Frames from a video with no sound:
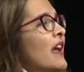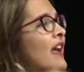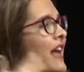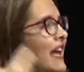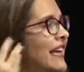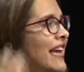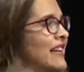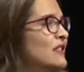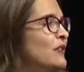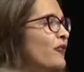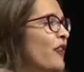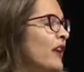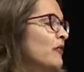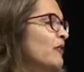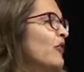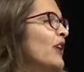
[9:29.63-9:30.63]
against
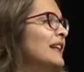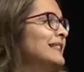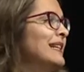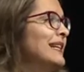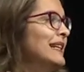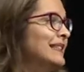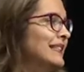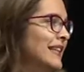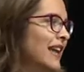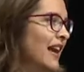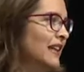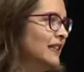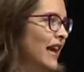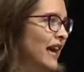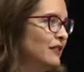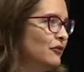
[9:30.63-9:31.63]
volatility
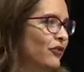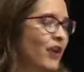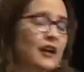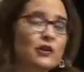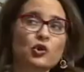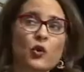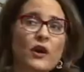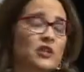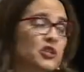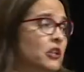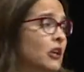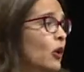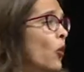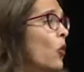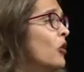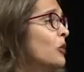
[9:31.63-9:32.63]
and fluctuation
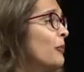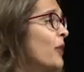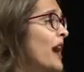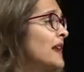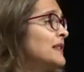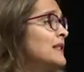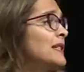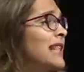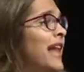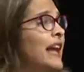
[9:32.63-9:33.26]
of oil prices,